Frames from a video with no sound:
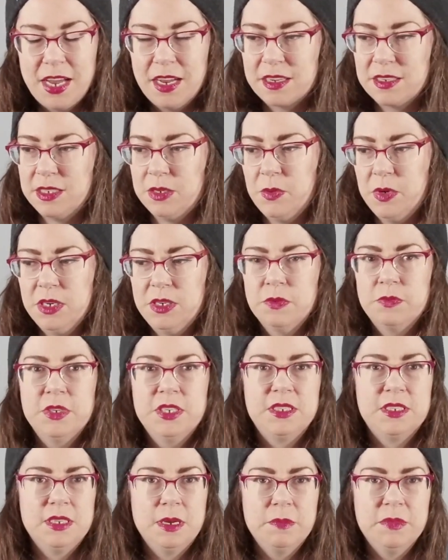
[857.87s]
that, because I wanted to
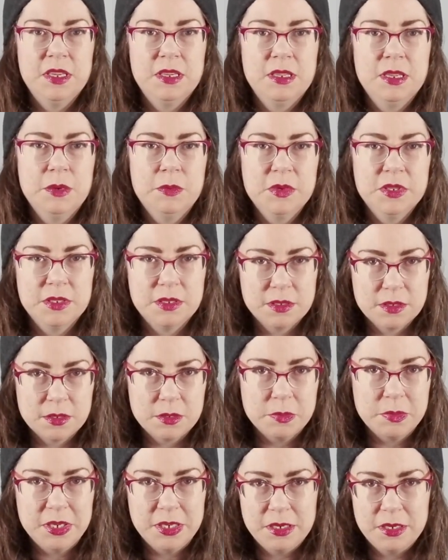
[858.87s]
read something that was a
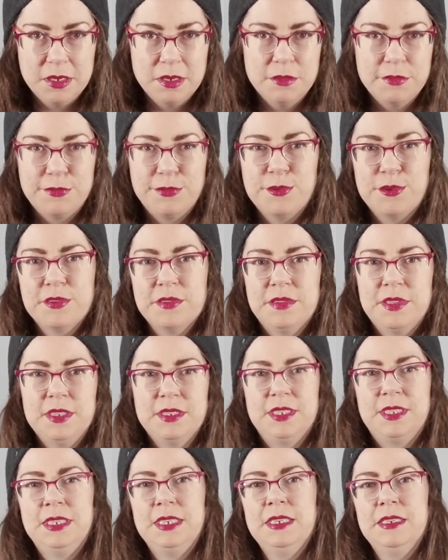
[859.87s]
little bit, you know, for the
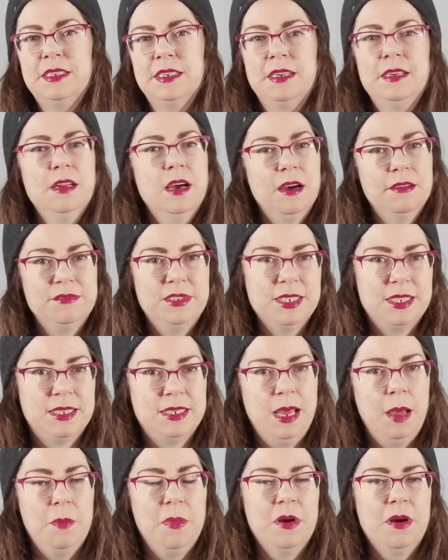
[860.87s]
season of
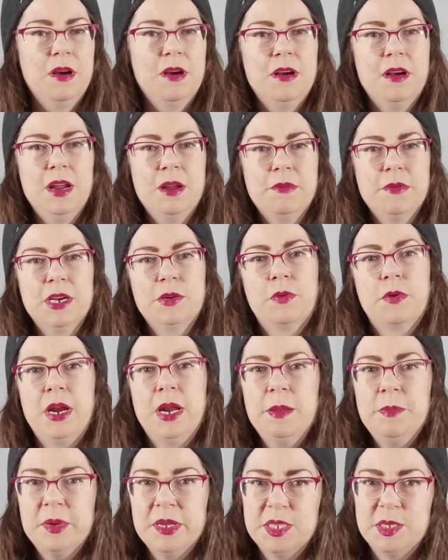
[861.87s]
December, I read
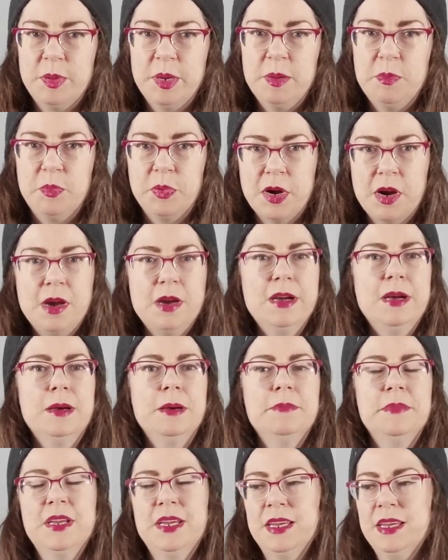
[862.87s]
Krampus by
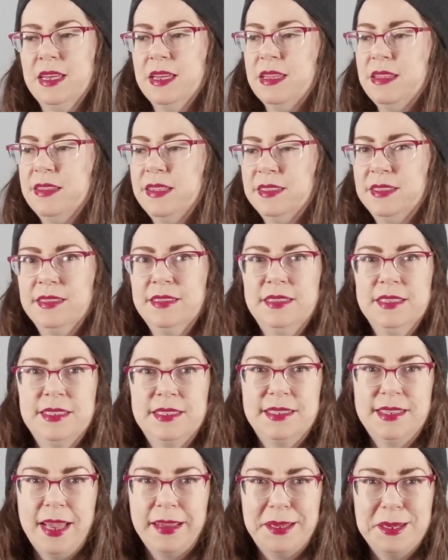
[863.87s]
Brahm. And this is the
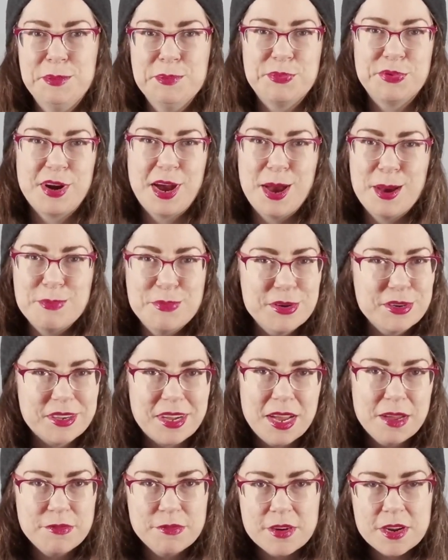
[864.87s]
second Brahm book
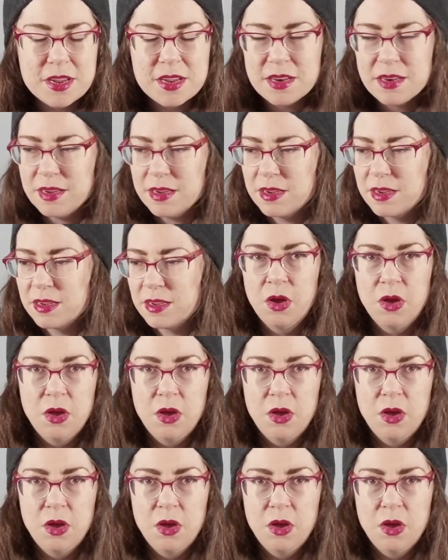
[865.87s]
I've read.